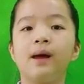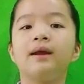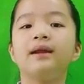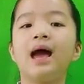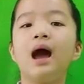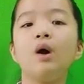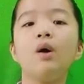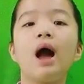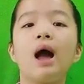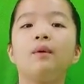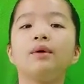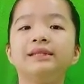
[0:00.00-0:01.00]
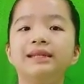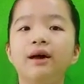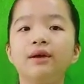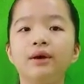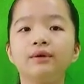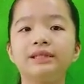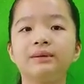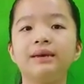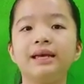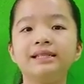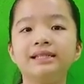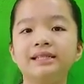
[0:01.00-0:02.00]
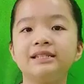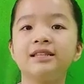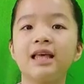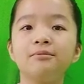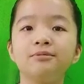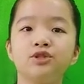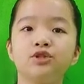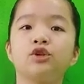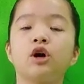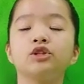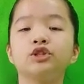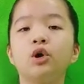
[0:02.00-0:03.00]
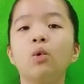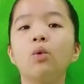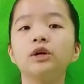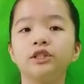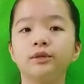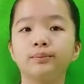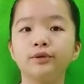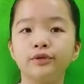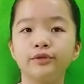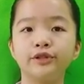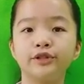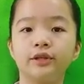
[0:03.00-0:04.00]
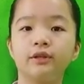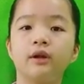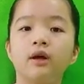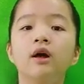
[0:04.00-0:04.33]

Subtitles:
Now, I will tell you some easy steps to control water pollution.